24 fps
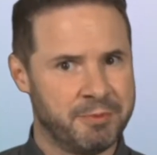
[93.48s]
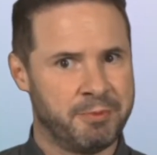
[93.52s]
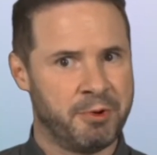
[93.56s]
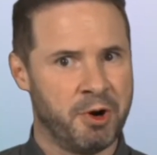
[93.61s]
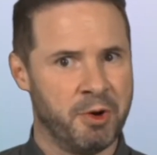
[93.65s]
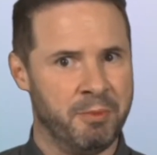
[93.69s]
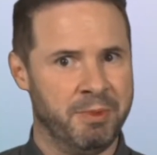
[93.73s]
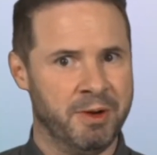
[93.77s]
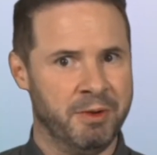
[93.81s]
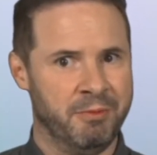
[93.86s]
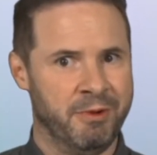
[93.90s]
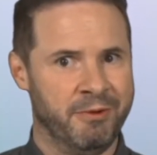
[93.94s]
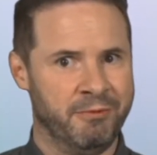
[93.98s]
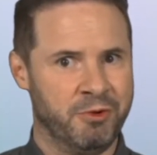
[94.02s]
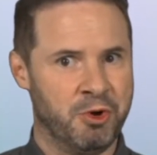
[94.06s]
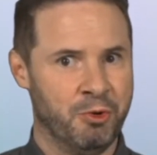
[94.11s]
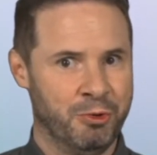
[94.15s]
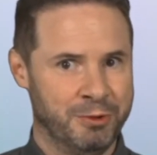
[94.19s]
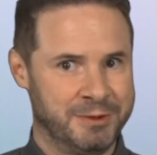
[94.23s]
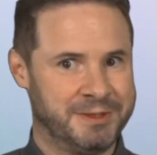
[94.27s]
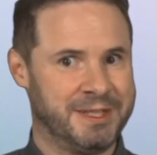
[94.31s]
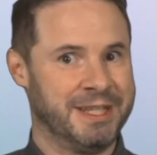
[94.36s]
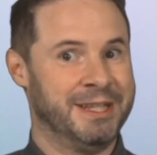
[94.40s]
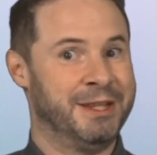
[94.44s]
is a problem, of
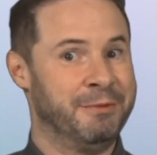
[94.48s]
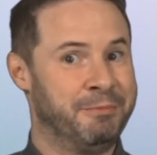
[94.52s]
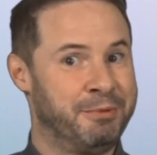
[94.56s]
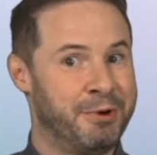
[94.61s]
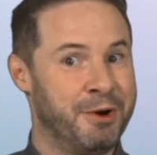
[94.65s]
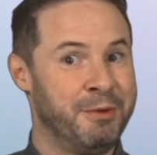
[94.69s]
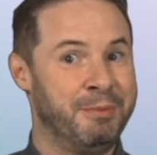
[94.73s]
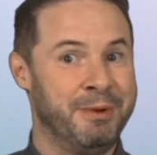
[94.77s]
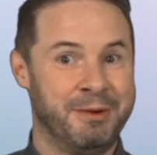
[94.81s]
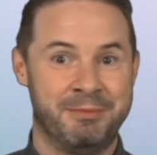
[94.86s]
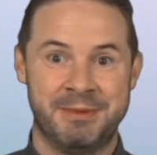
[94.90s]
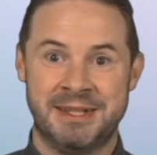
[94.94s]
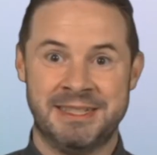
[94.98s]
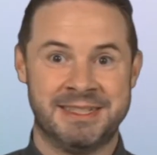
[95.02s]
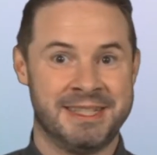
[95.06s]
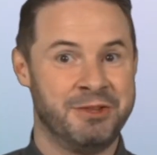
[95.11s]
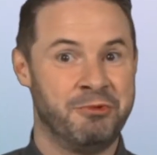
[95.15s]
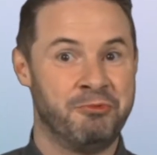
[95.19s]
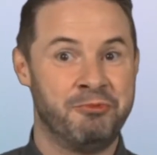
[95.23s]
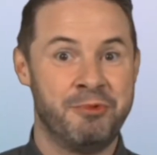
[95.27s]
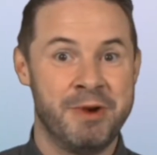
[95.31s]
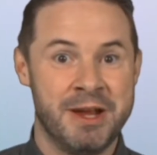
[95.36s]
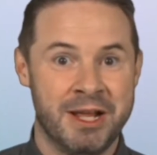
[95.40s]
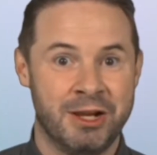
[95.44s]
course, and the problem is in
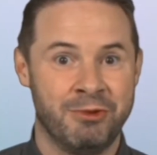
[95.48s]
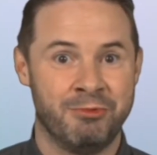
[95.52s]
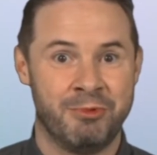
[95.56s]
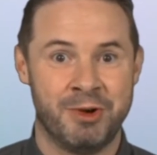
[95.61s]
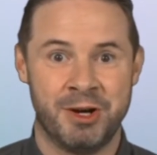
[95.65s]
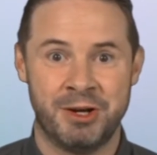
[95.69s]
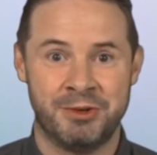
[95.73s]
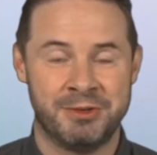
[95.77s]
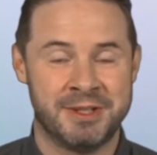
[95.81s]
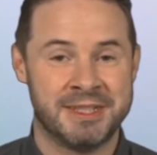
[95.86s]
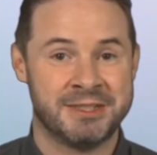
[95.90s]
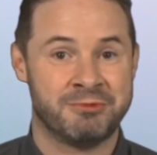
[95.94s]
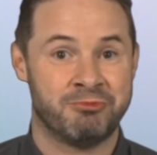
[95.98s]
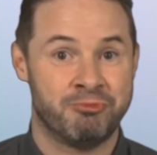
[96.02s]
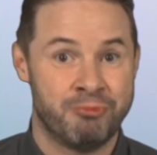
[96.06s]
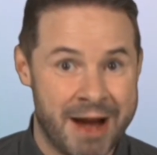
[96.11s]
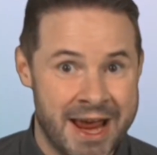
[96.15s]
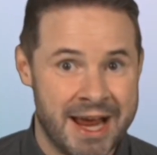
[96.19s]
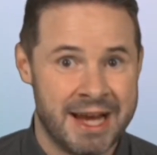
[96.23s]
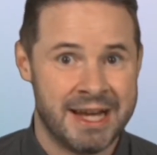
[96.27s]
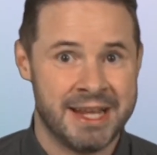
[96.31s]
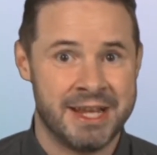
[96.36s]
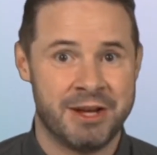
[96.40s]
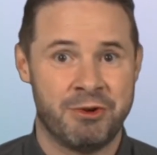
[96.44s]
the real world it's
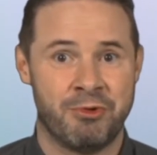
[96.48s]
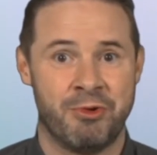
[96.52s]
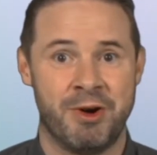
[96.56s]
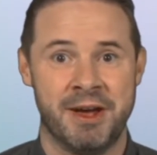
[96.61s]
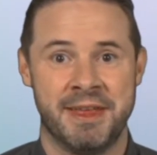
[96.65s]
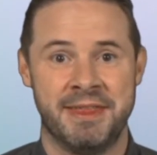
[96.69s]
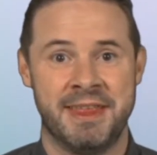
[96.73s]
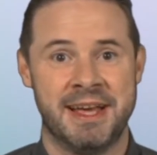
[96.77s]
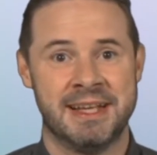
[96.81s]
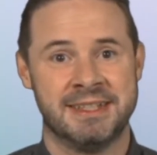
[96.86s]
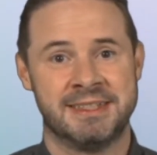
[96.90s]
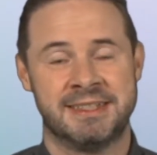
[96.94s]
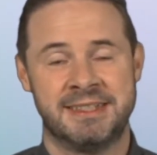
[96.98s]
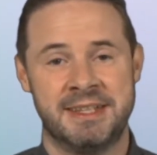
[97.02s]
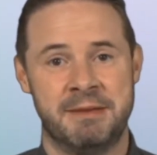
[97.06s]
rarely quite that